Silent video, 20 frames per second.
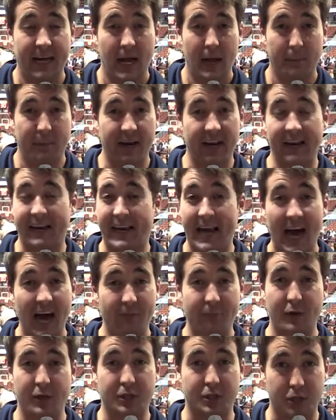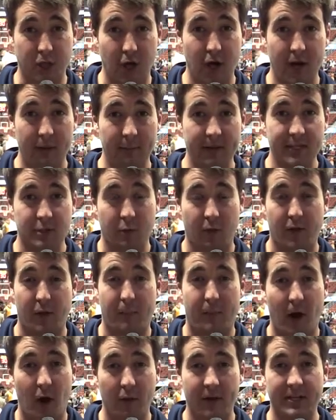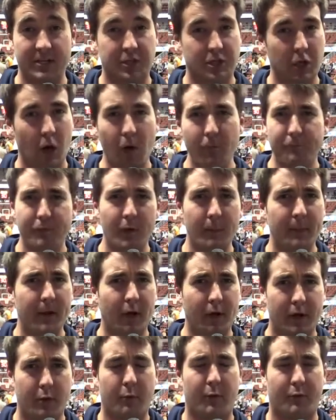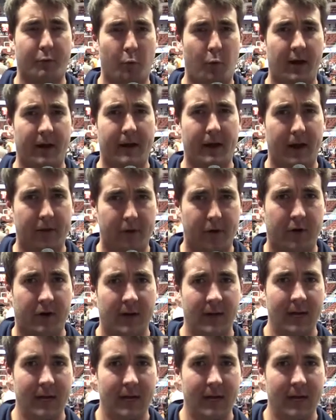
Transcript: But in conference tournaments with opponents so familiar with one another,